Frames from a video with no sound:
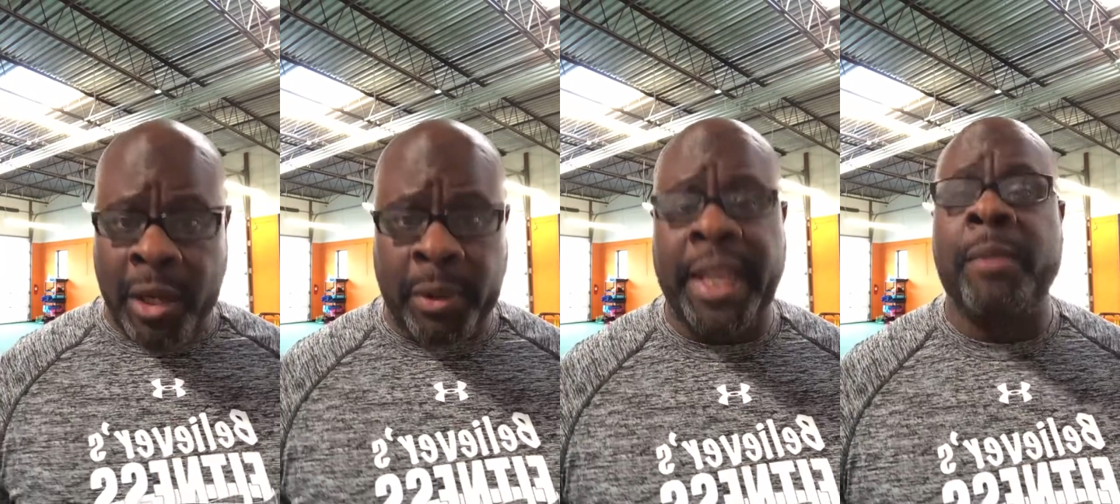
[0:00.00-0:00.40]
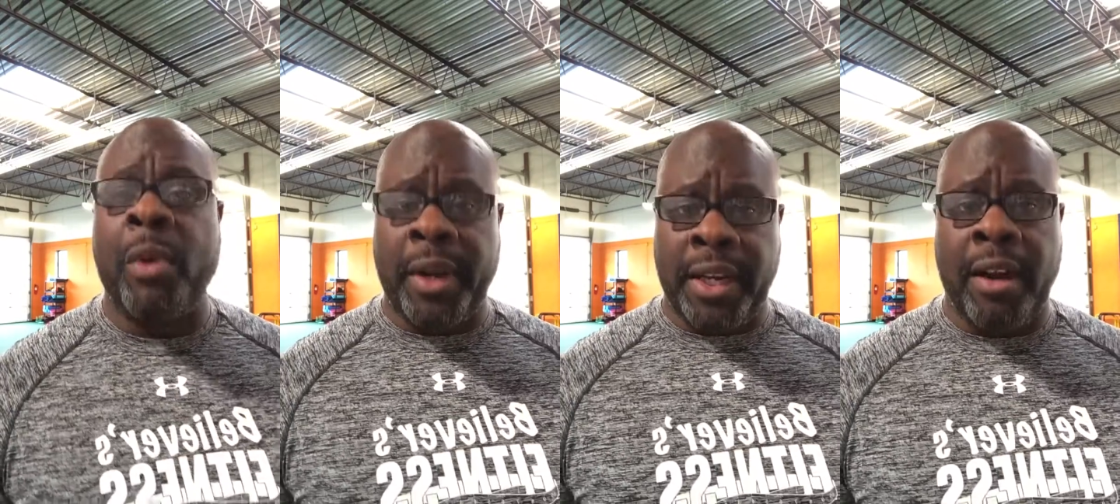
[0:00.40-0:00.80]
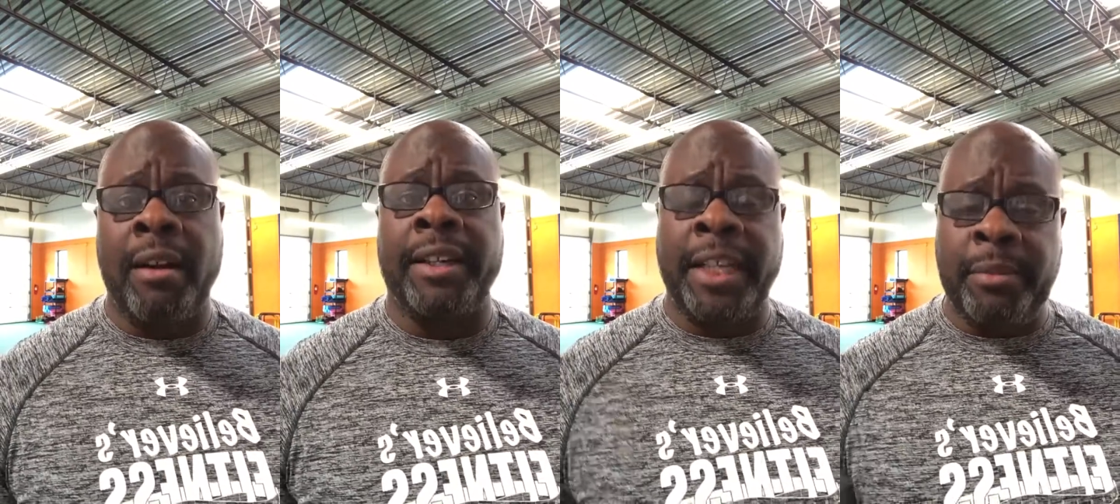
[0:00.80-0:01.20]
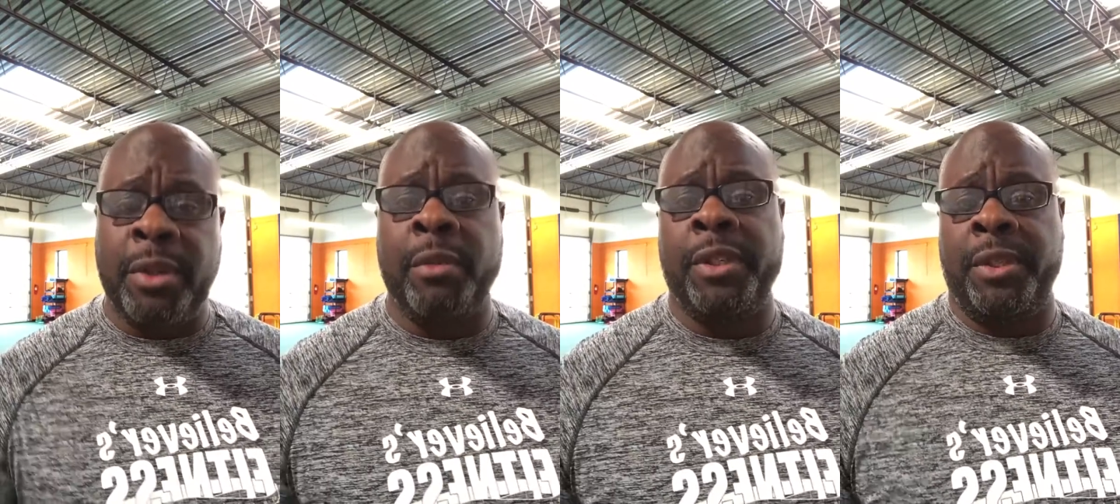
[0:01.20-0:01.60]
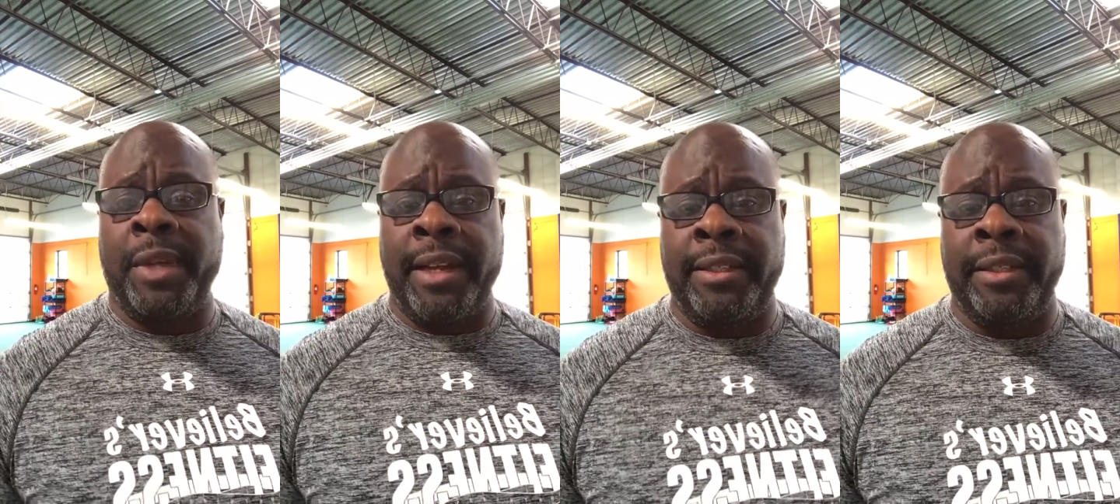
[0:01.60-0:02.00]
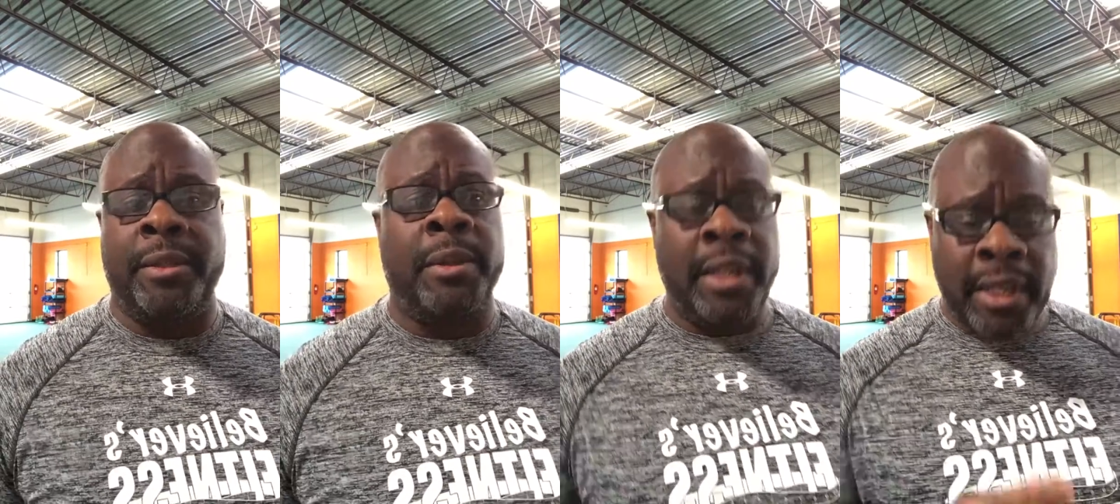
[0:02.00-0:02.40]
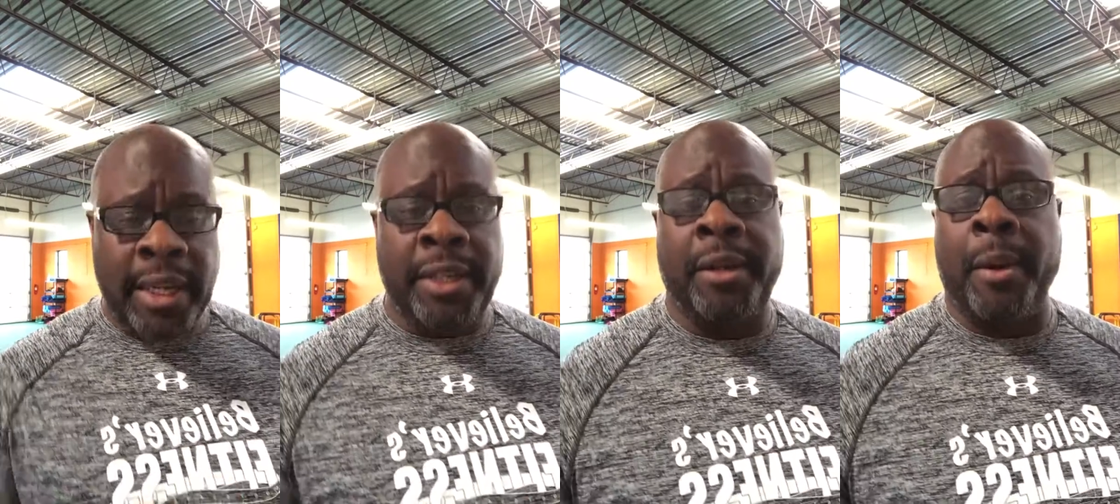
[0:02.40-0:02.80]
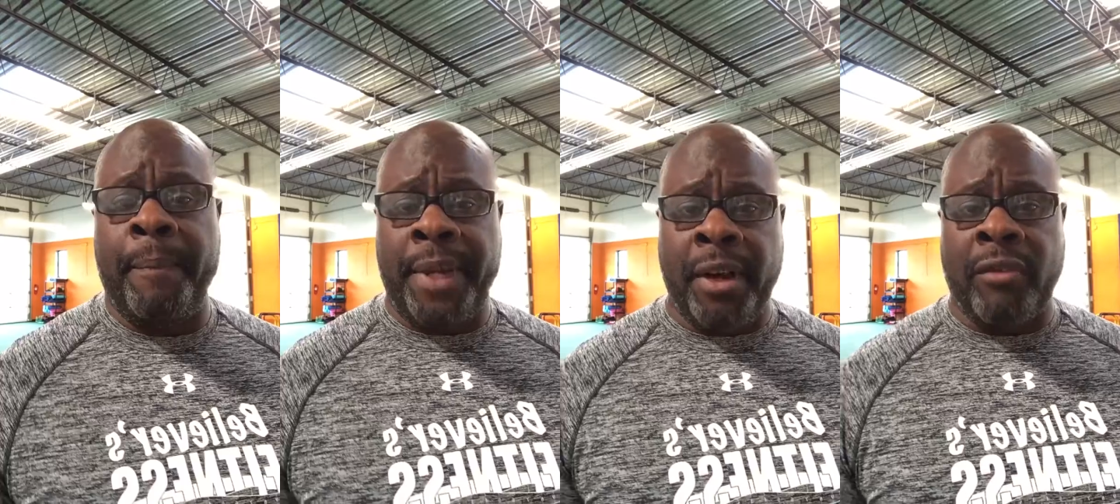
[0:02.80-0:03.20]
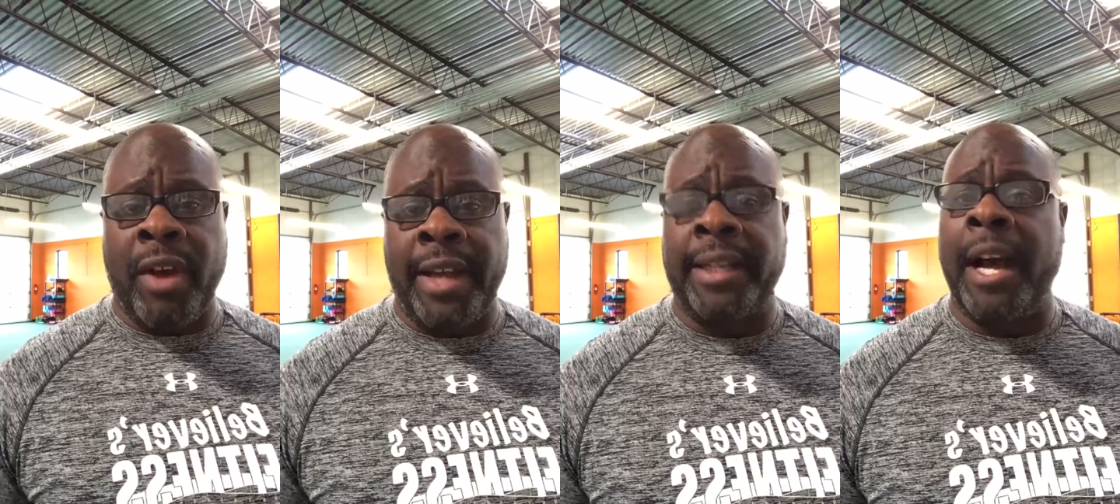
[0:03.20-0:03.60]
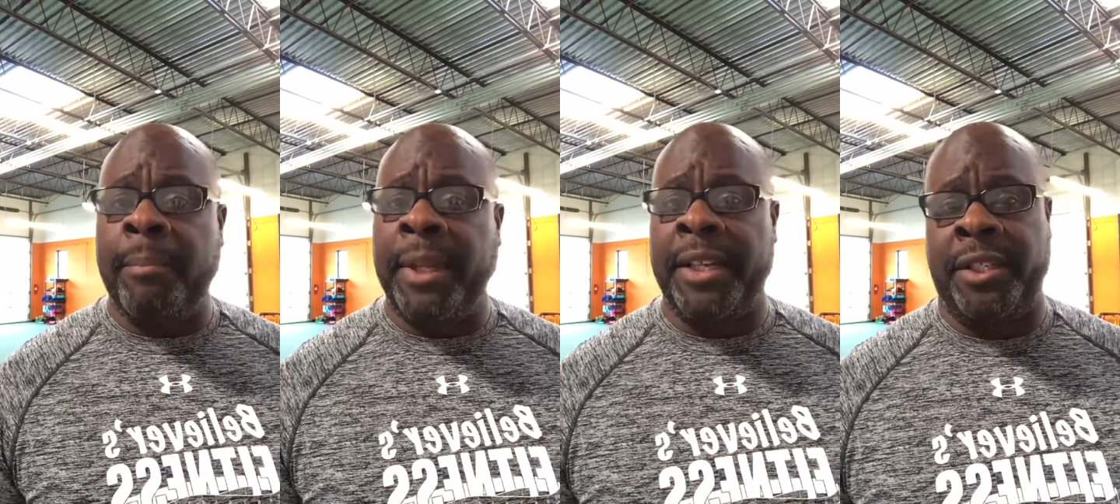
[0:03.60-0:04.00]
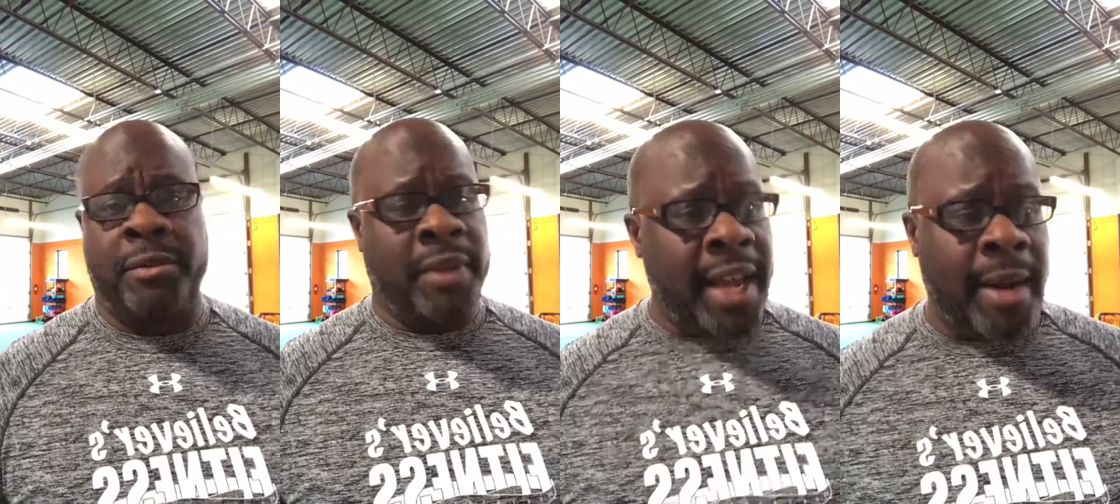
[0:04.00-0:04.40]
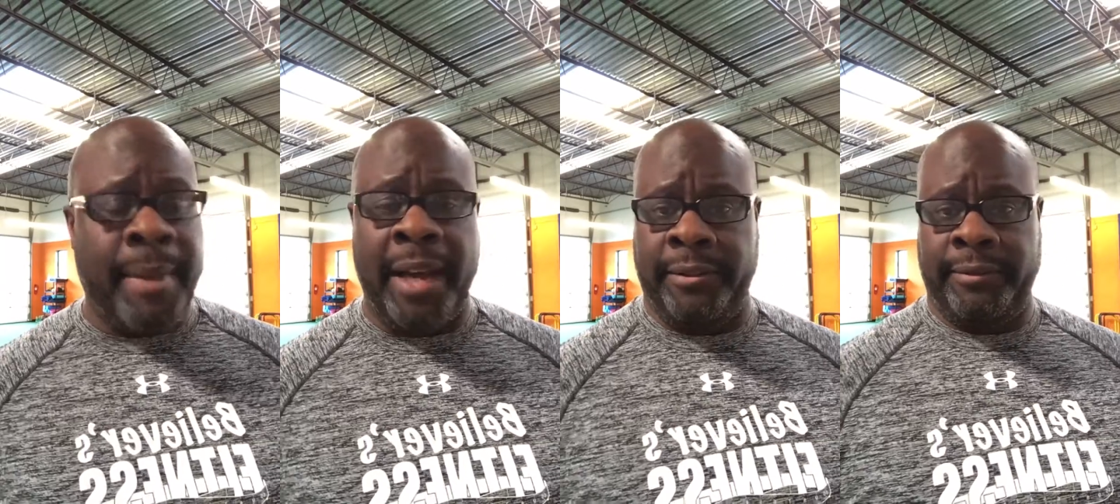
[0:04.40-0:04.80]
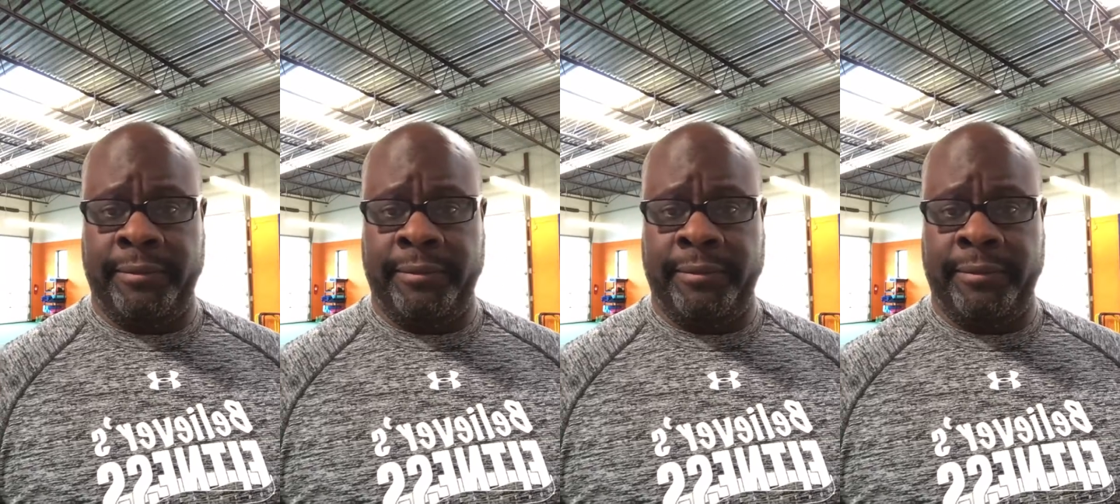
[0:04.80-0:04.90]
keep working hard, keep doing what you got to do, and you're gonna be all right. God bless you." And I'm out.